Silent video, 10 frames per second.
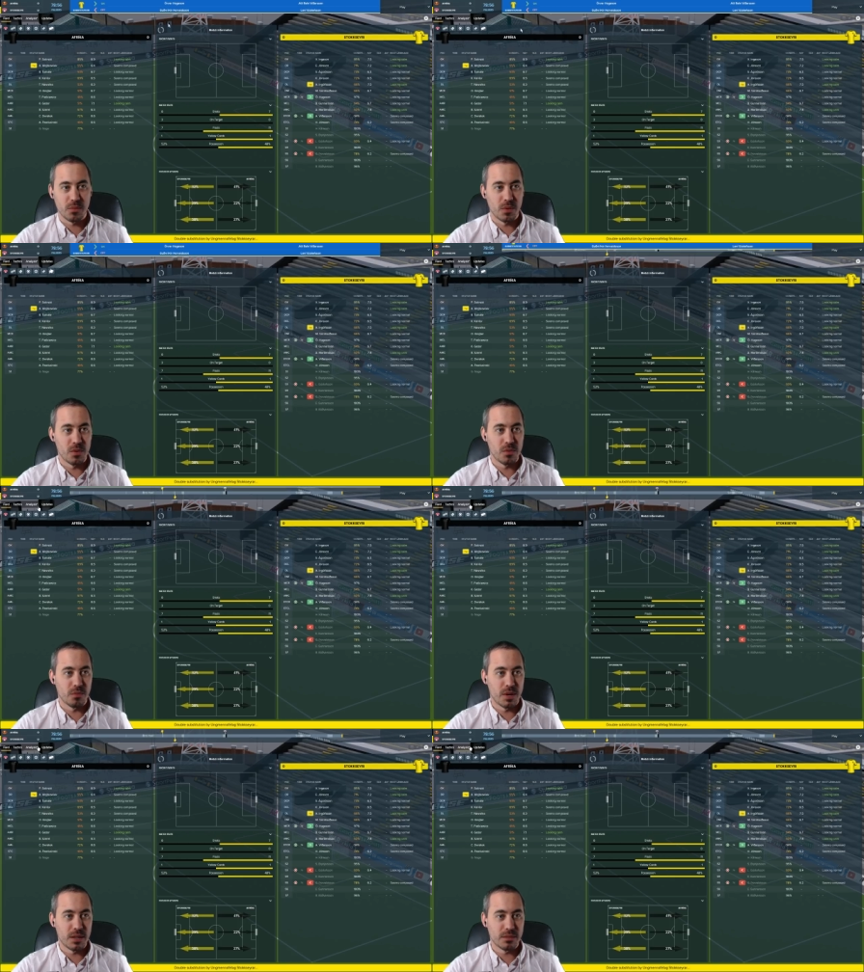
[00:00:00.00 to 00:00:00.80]
Who?
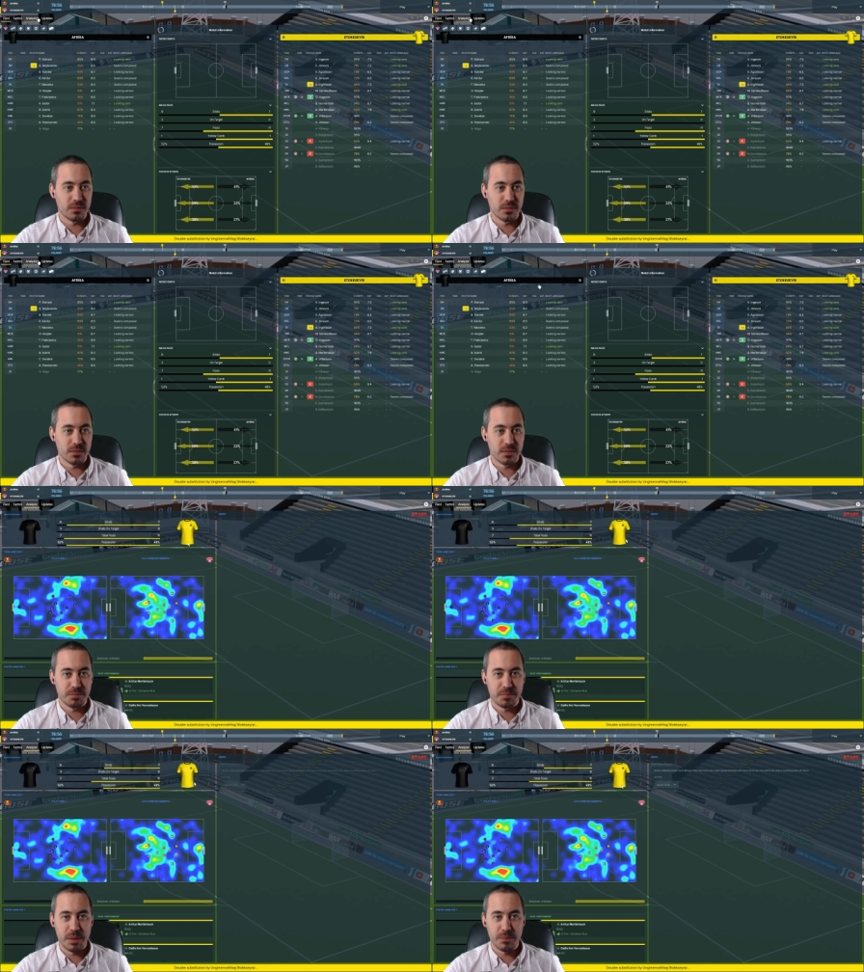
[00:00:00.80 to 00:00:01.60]
What?
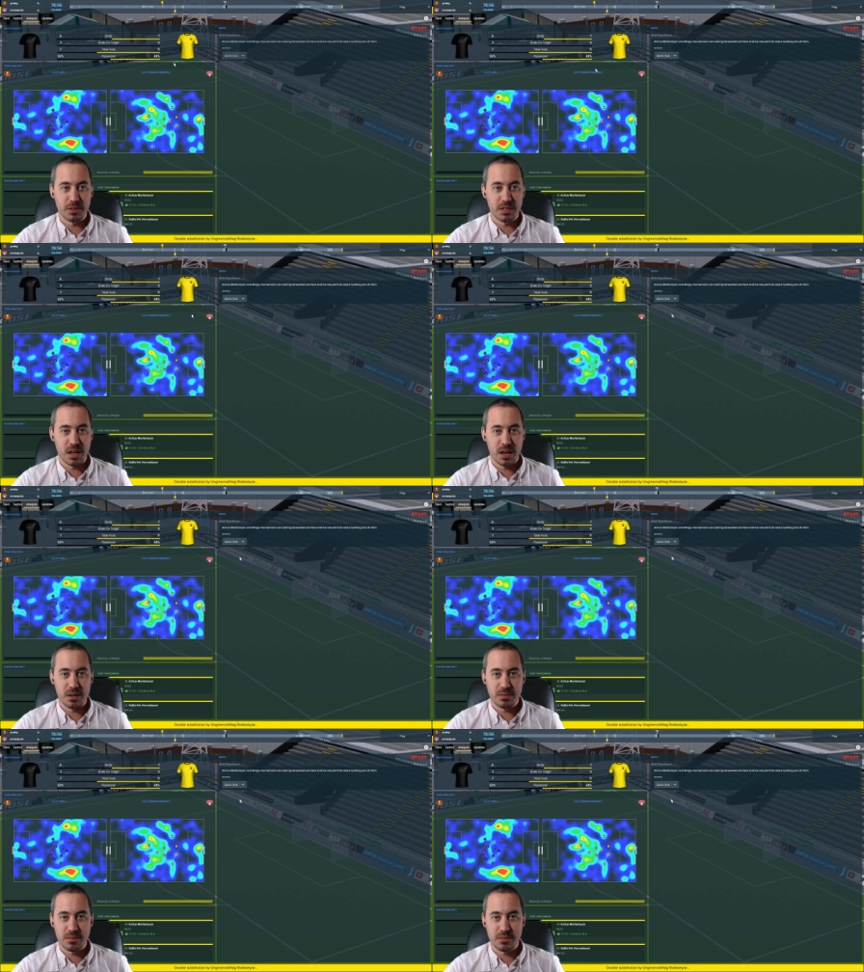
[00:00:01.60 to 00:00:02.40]
People are
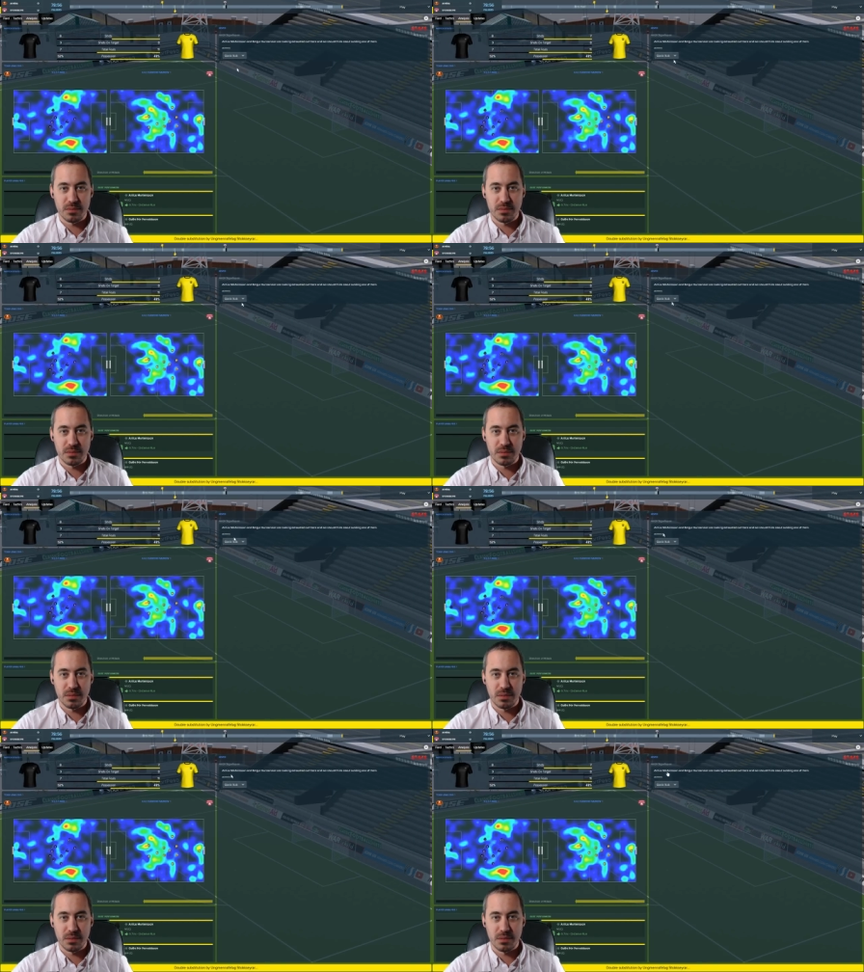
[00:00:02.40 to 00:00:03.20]
tired?
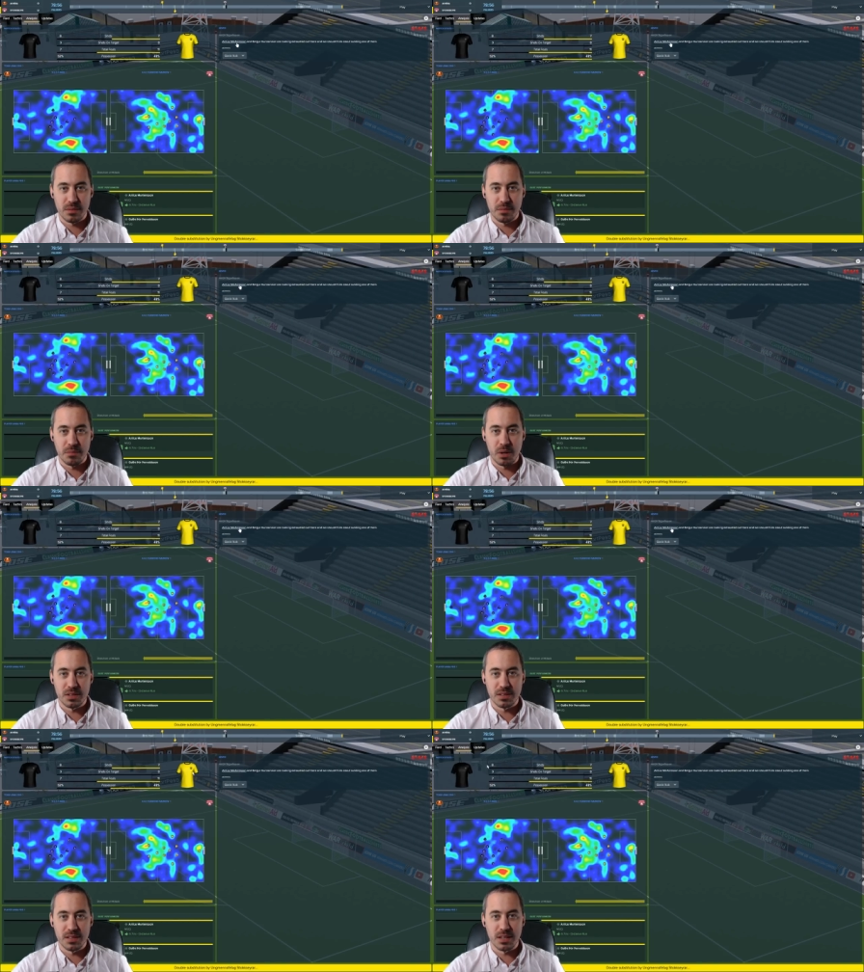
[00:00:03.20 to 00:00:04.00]

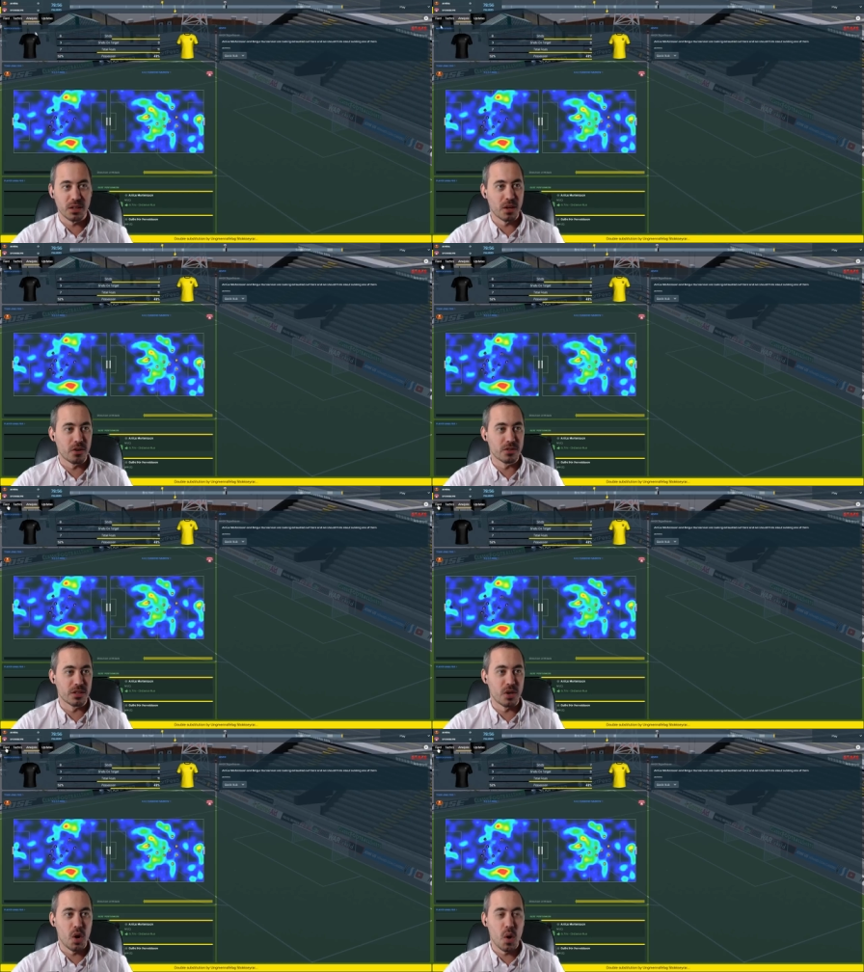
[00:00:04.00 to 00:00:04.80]
Martinson and
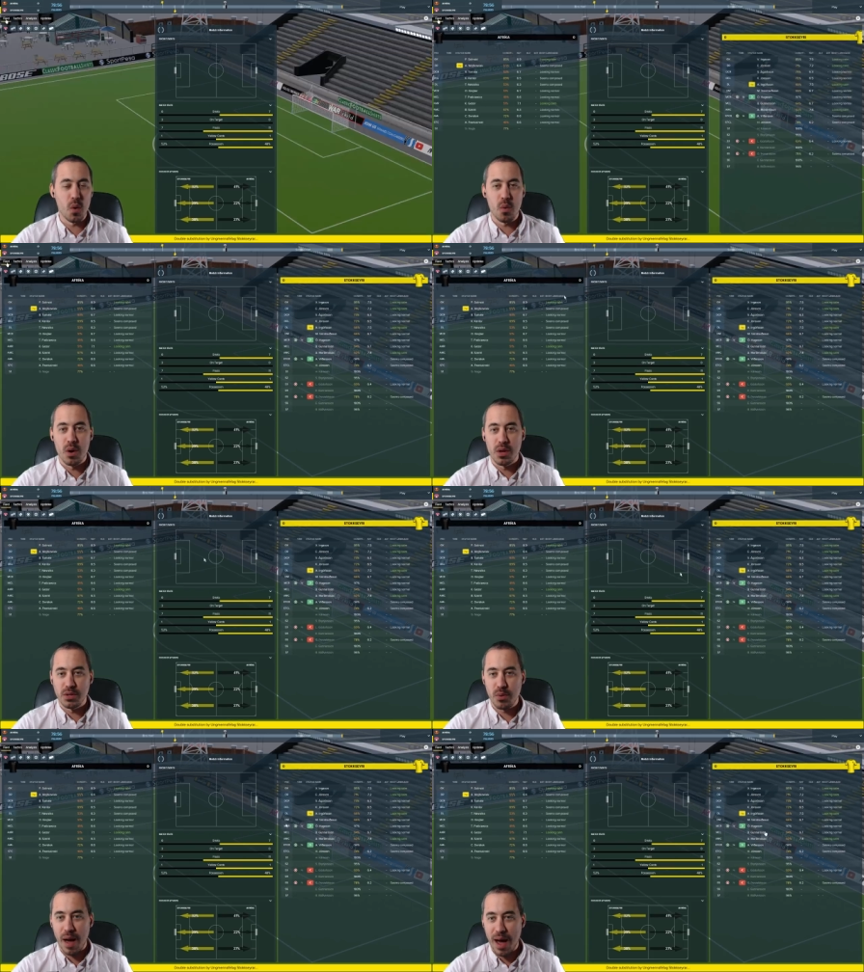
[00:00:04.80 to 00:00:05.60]
Gunnarsson. No,
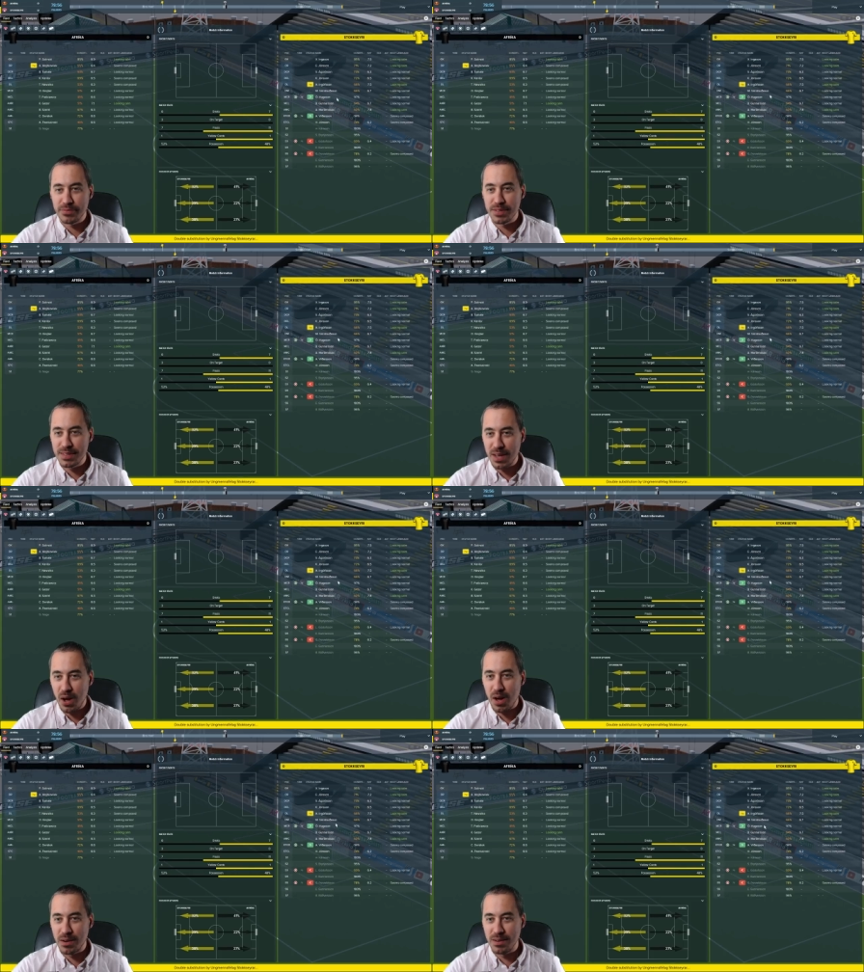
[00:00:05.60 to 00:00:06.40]
you have to stay
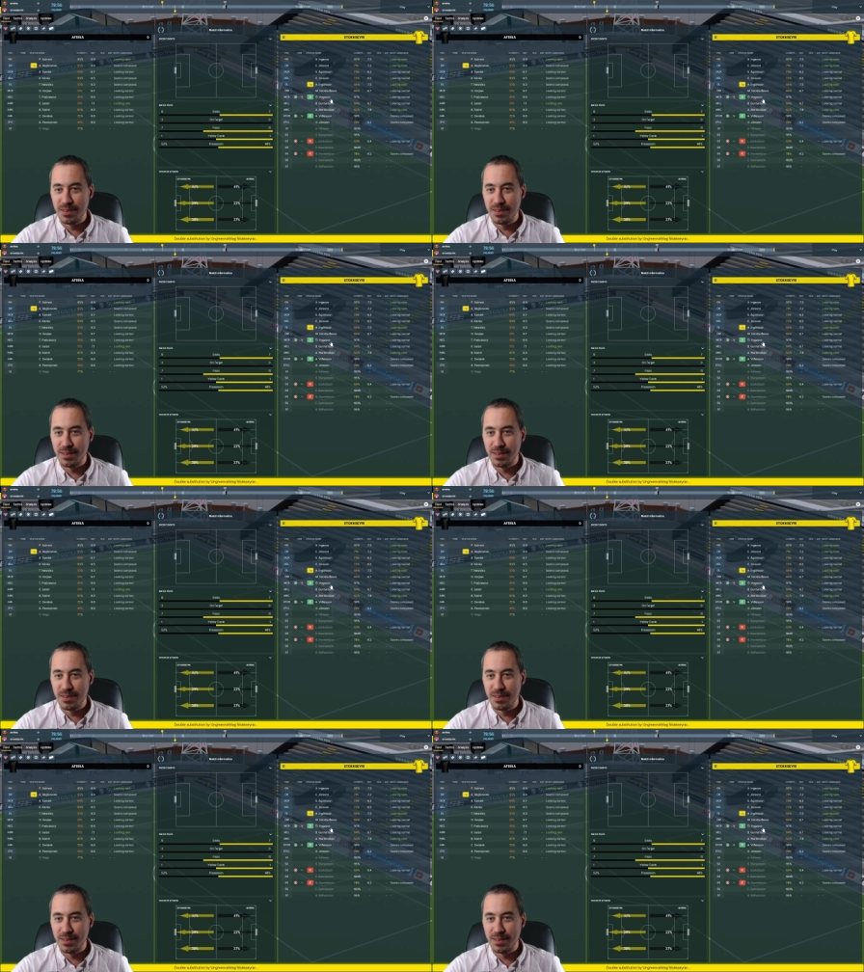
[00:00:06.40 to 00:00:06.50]
on.